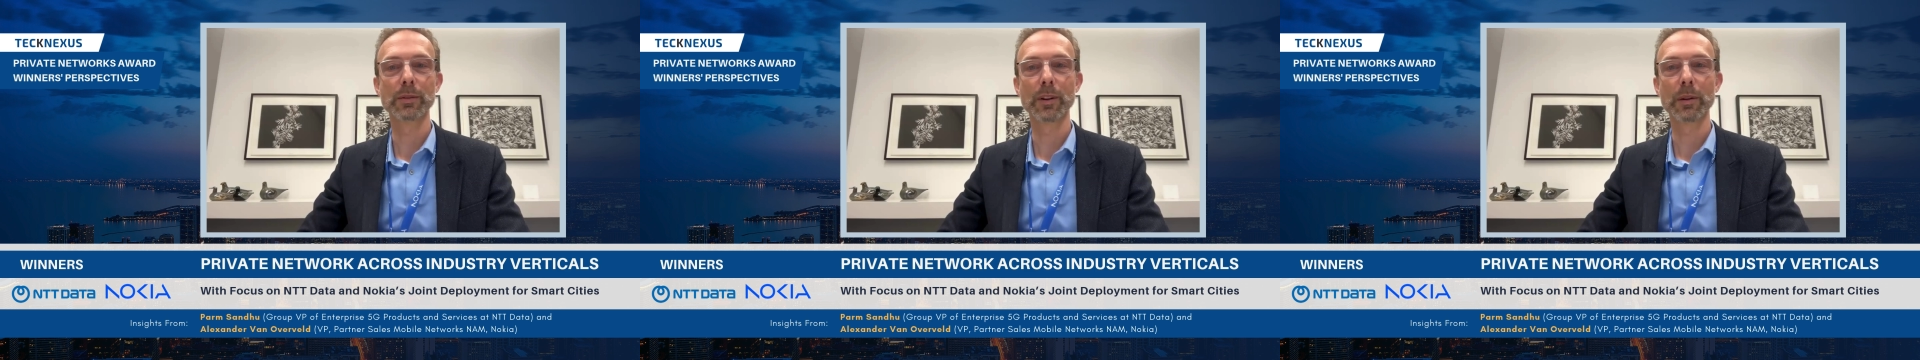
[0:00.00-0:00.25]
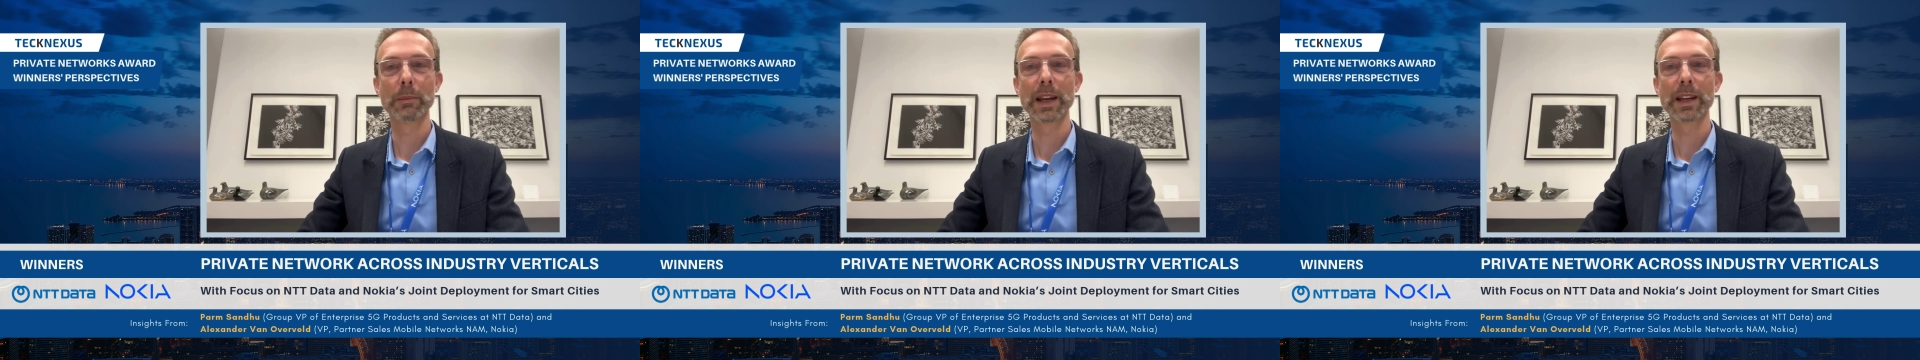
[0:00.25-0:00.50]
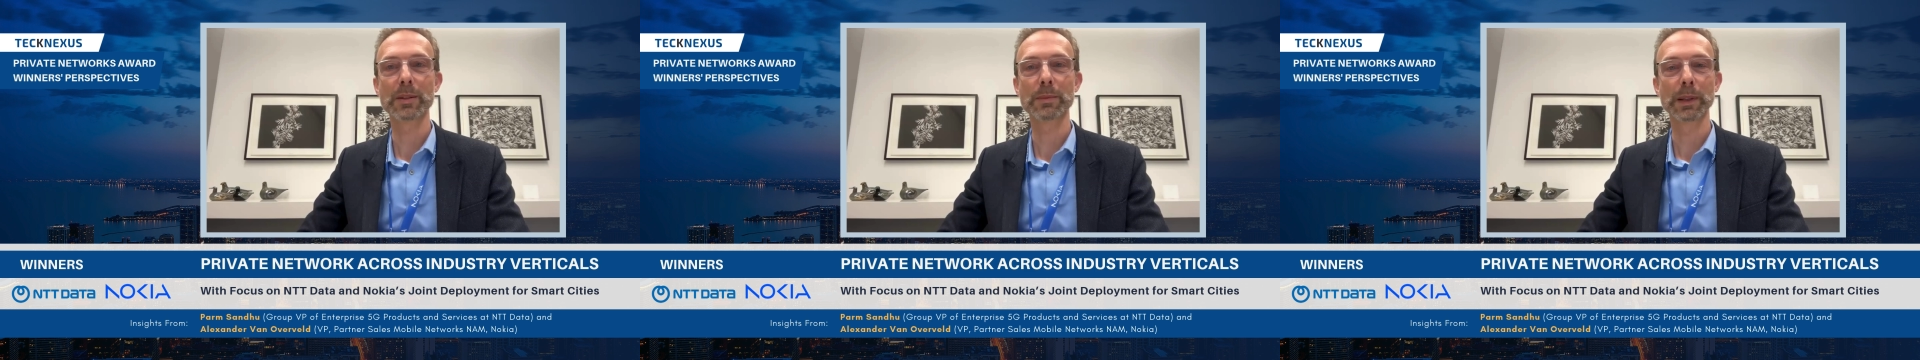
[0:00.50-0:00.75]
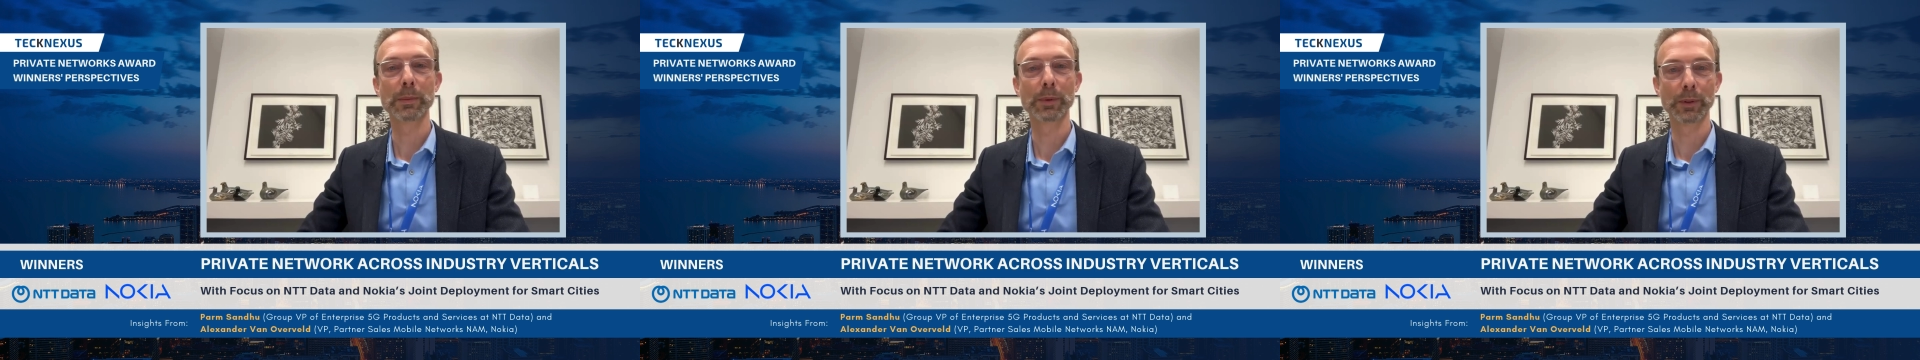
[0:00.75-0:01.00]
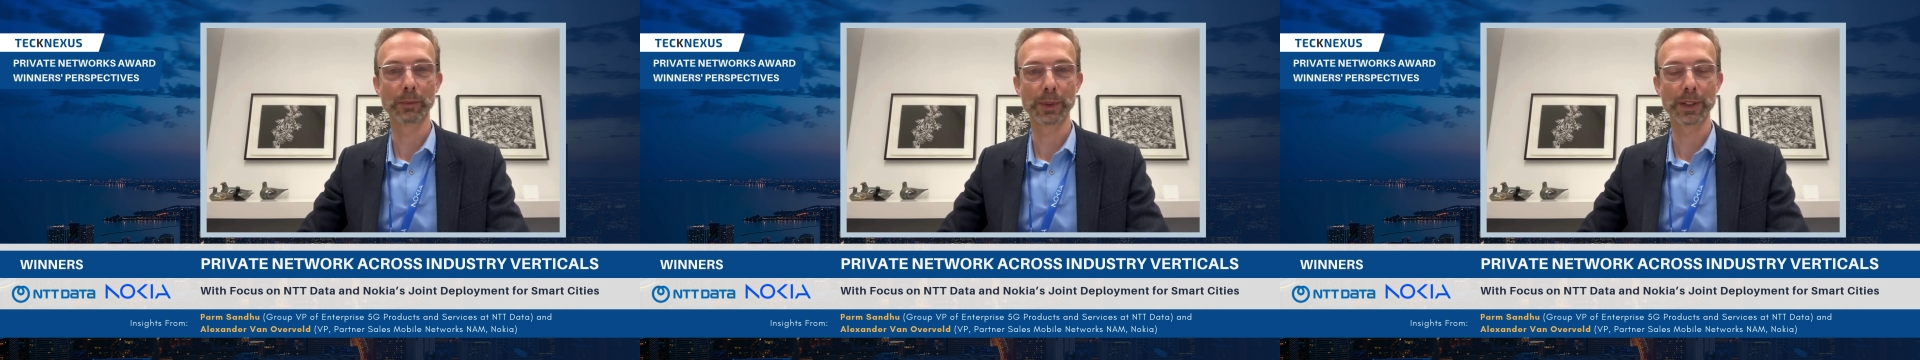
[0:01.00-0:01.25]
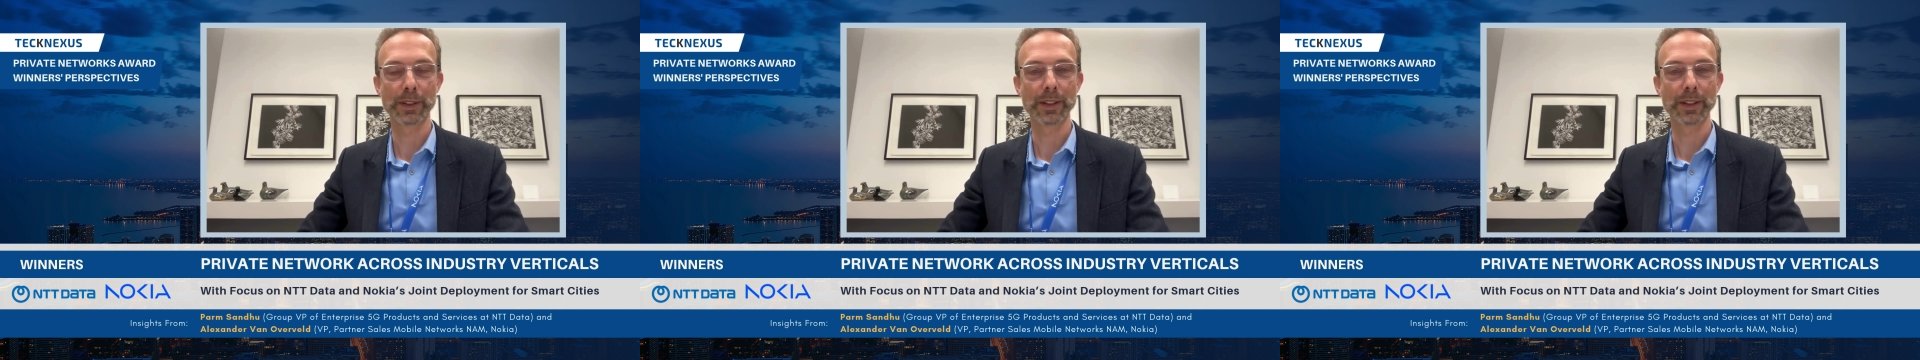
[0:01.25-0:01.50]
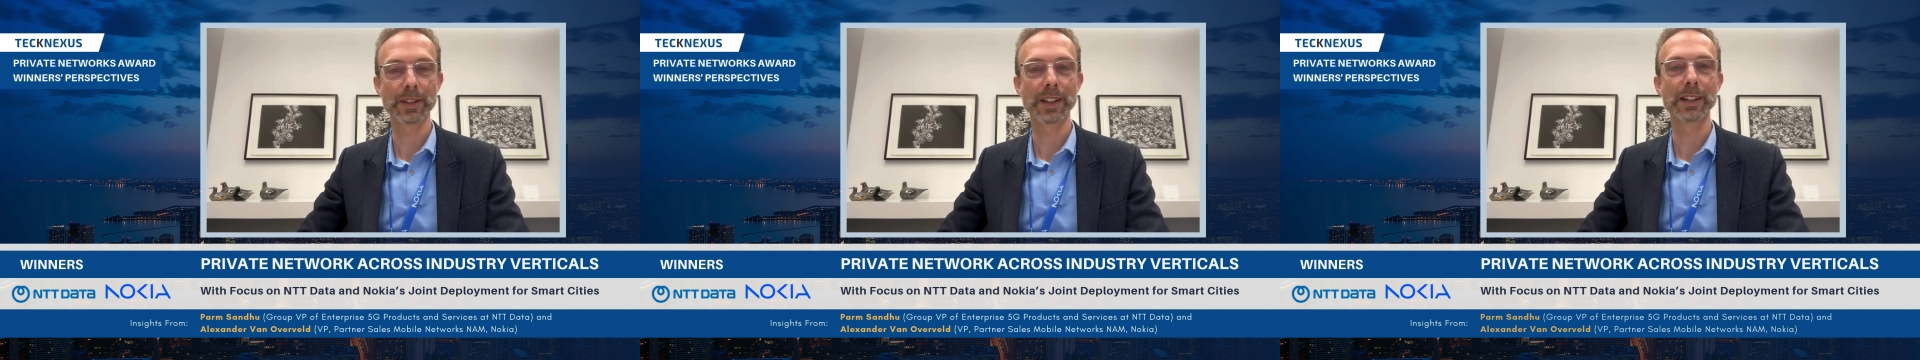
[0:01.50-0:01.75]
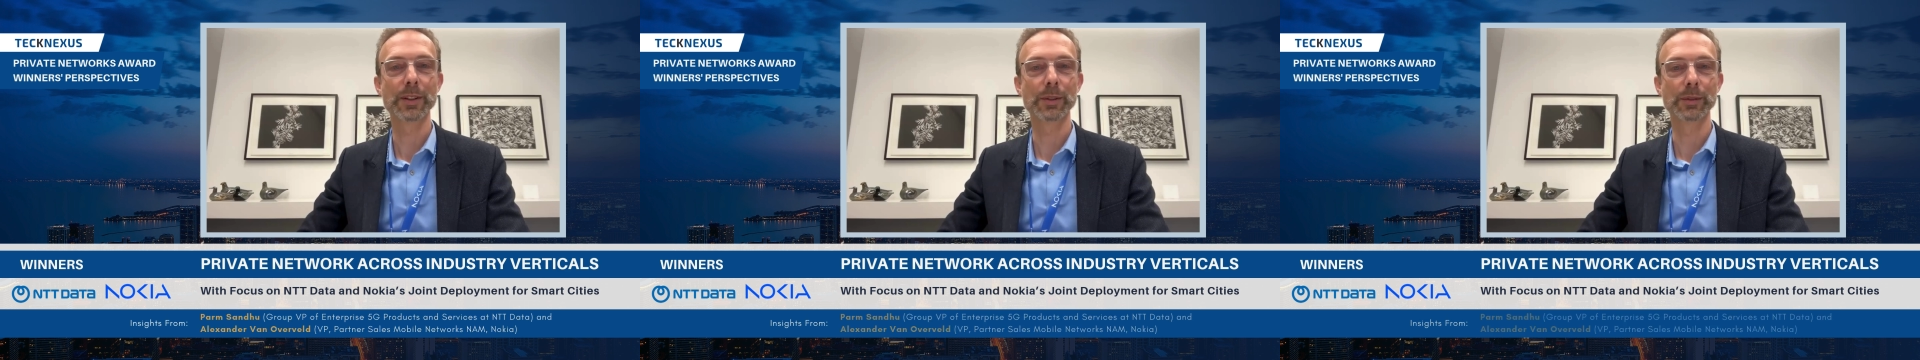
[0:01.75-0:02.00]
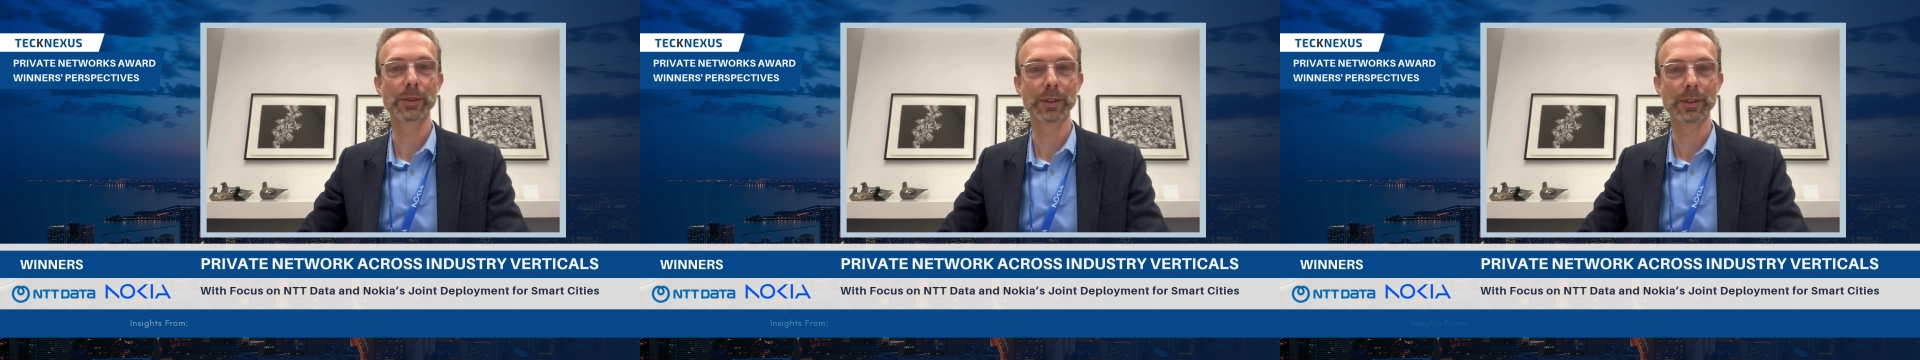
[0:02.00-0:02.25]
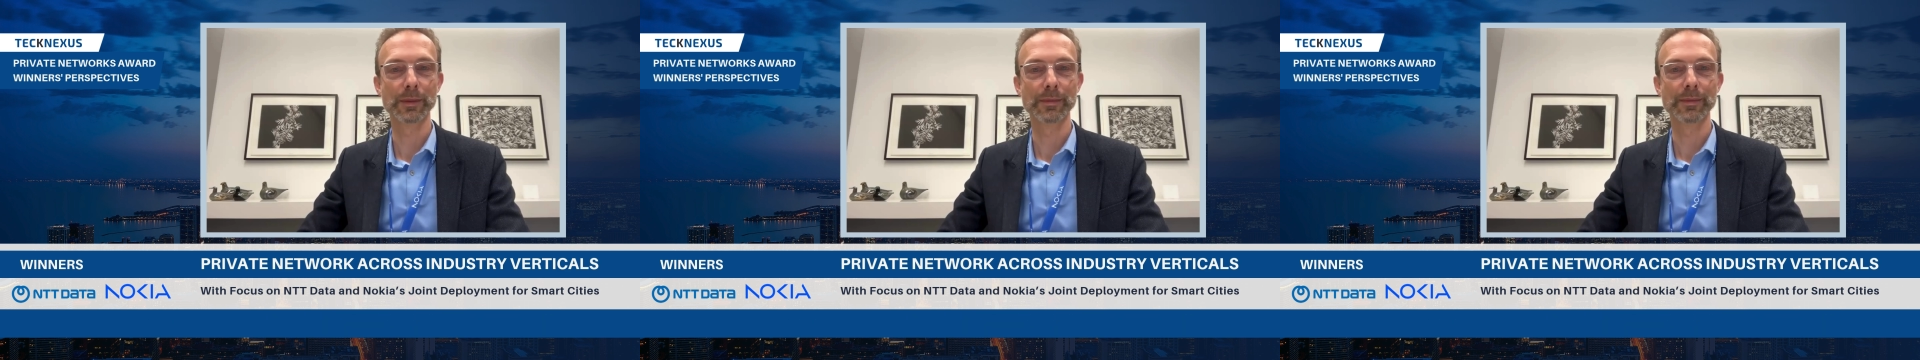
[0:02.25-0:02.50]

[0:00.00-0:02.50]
amaze people. But stay tuned.